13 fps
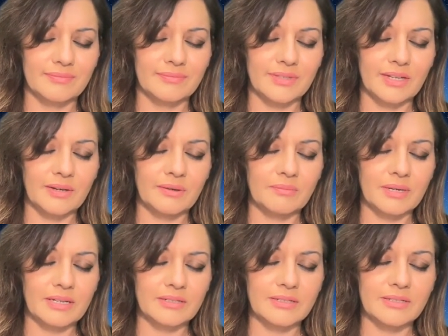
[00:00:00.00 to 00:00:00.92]
and going
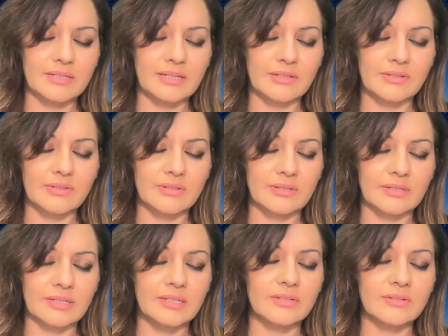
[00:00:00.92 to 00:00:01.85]
back to nature,
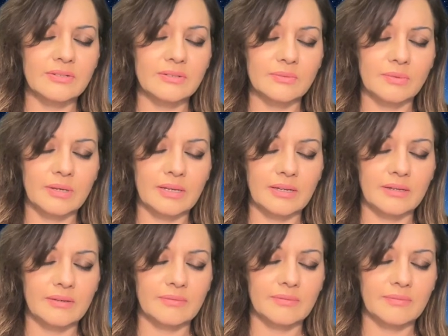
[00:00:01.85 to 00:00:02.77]
nature's
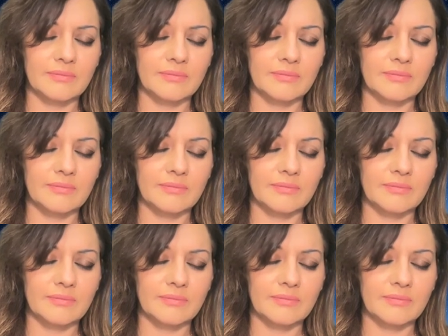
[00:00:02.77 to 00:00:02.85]
way,